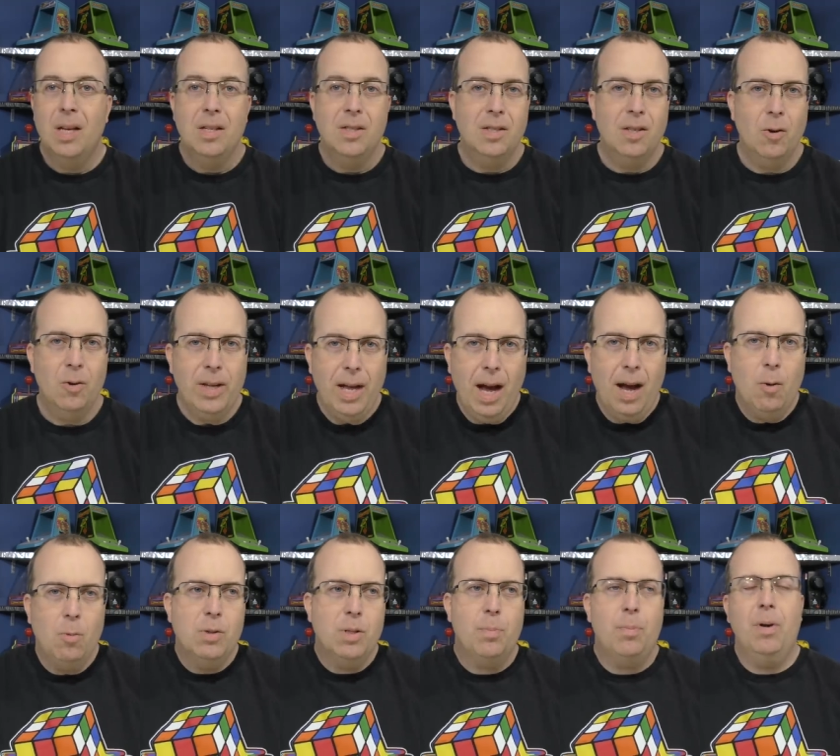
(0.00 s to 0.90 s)
So yeah, I
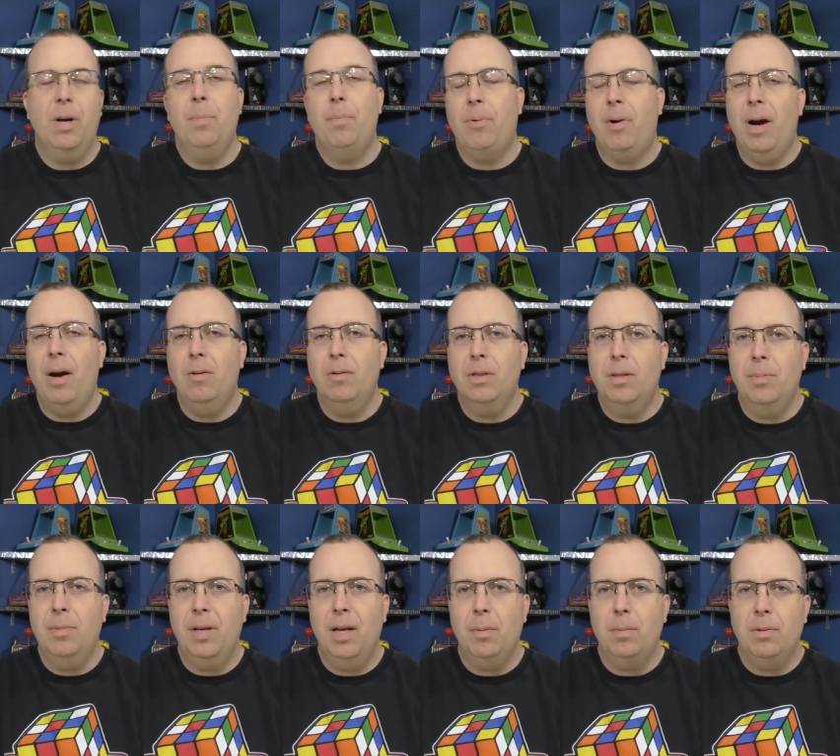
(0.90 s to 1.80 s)
was pretty proud to
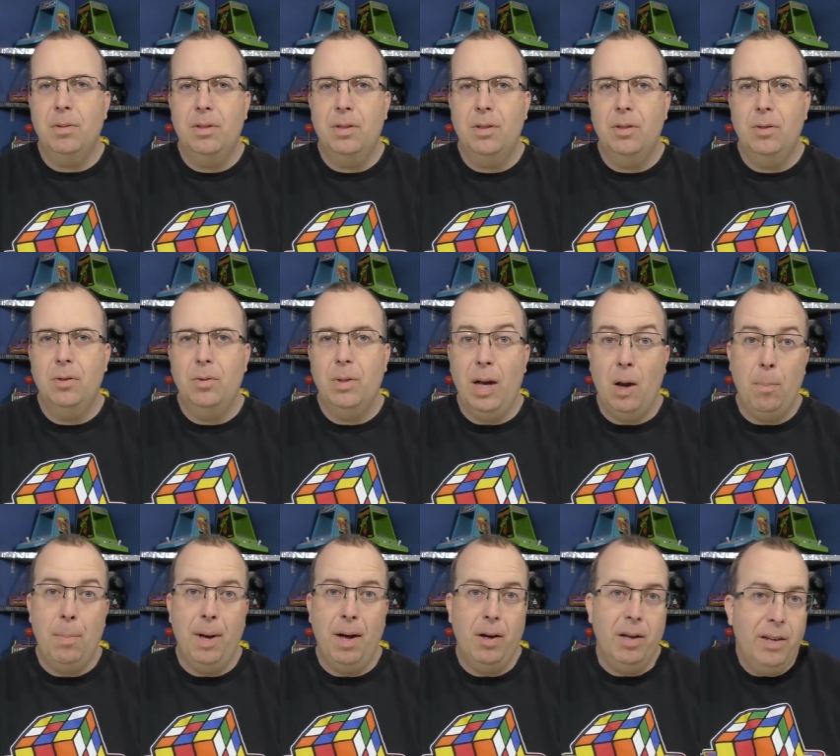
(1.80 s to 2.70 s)
be able to
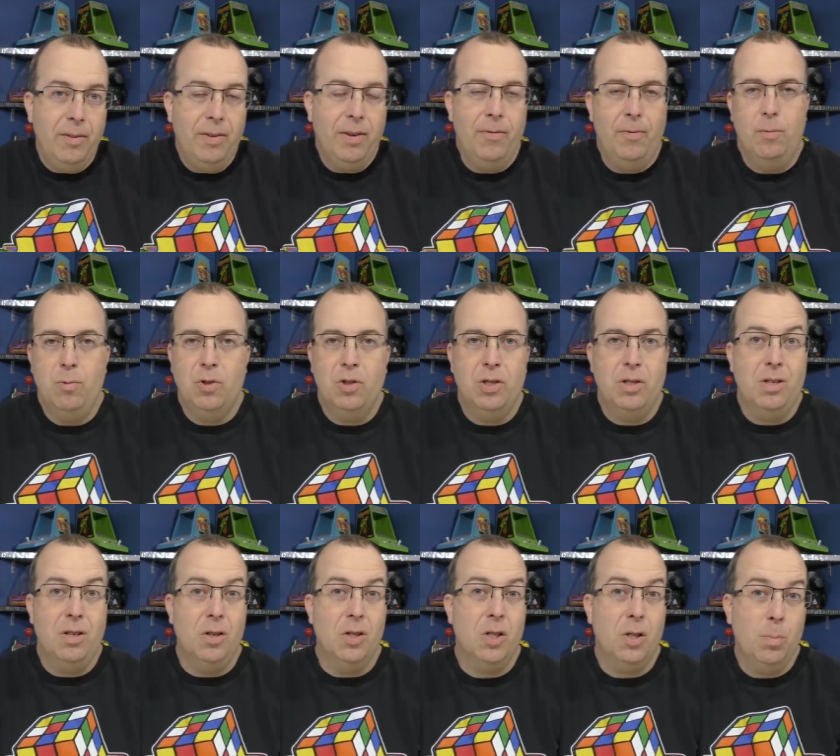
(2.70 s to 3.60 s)
help out, even if it was
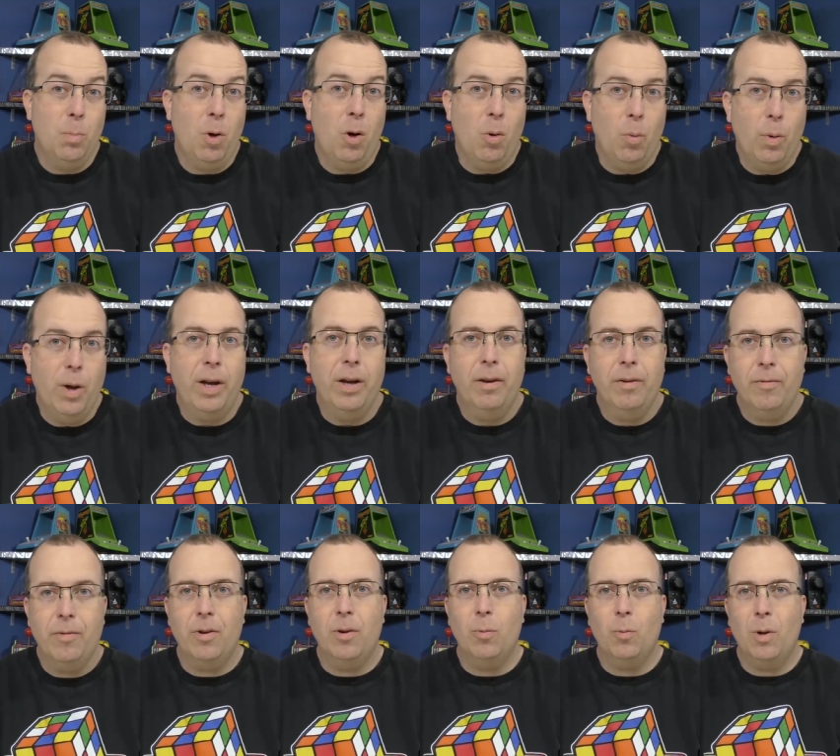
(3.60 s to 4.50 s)
just in a small way, for